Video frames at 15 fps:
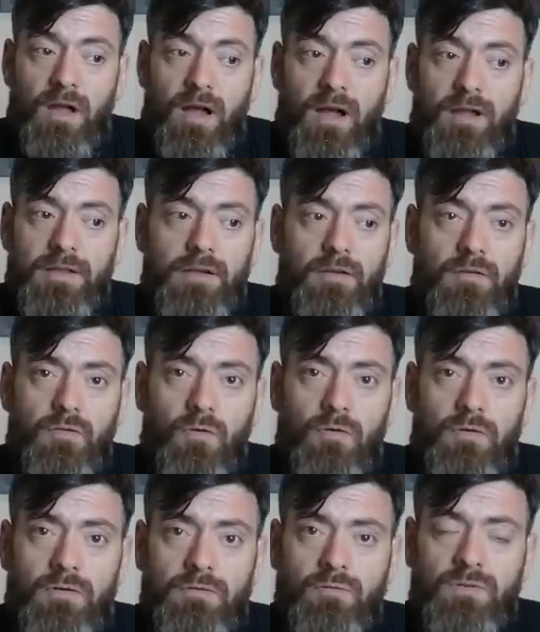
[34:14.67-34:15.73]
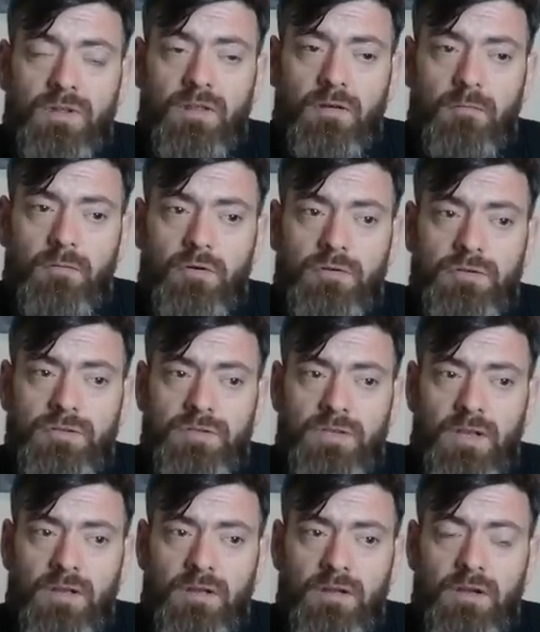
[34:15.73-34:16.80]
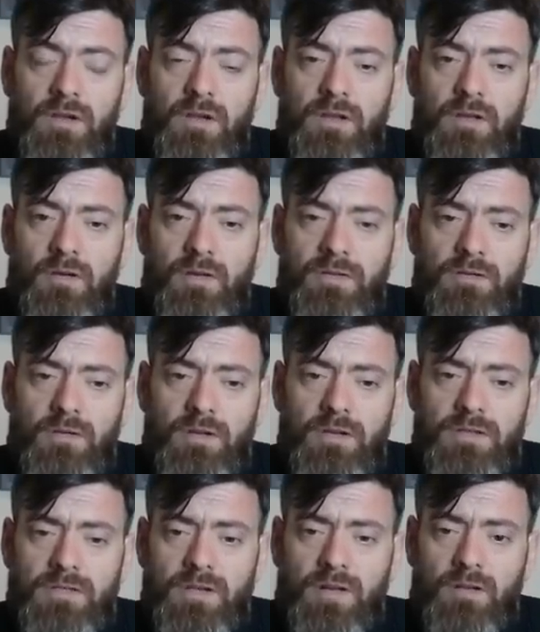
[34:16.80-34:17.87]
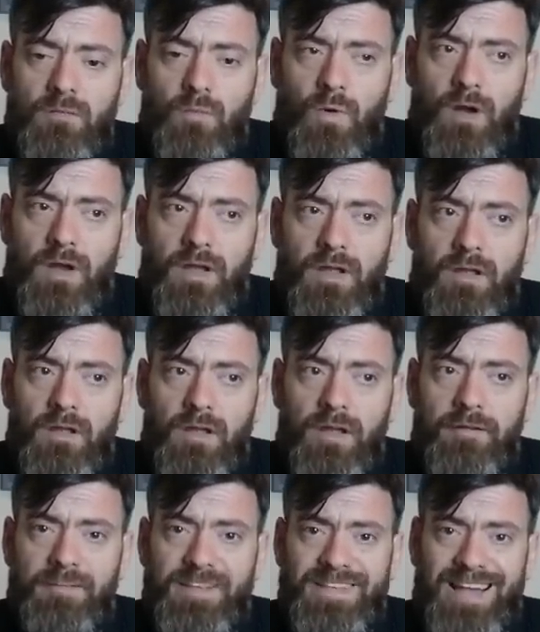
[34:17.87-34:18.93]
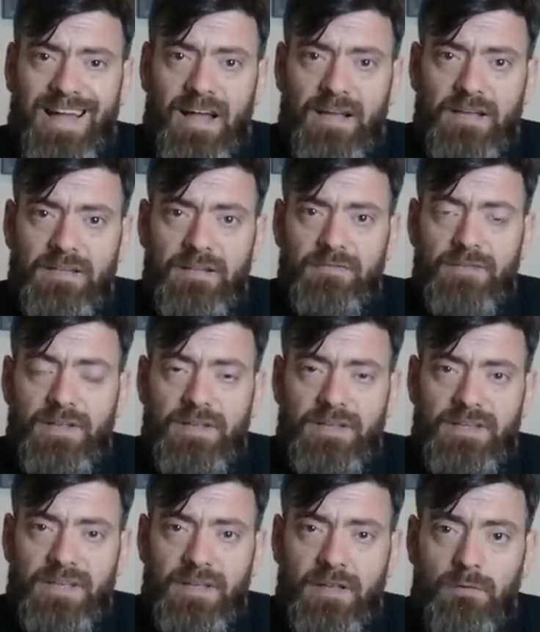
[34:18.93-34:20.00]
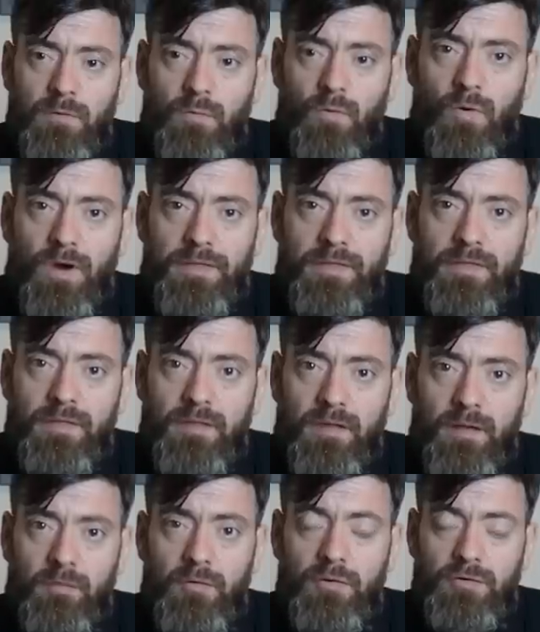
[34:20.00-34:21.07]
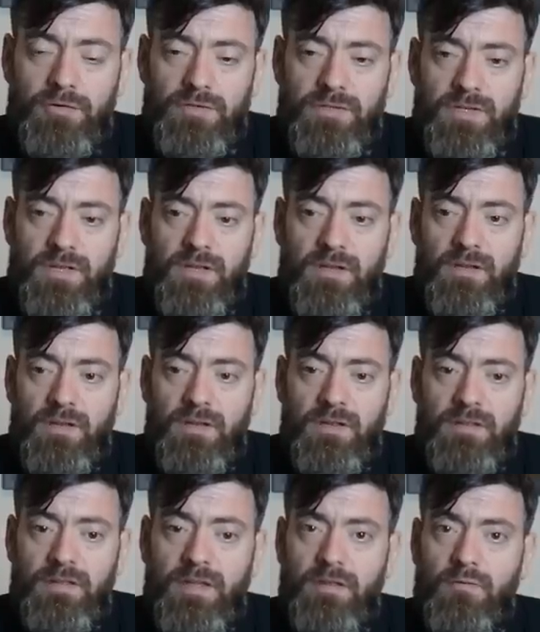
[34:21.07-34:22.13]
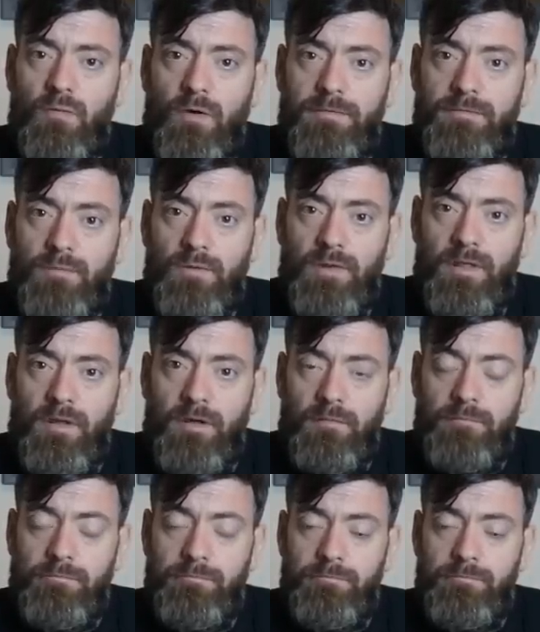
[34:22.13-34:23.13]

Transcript: and he got called onto another emergency. Now, I don't understand why, if he's actively dealing with one emergency, they'd go off to another.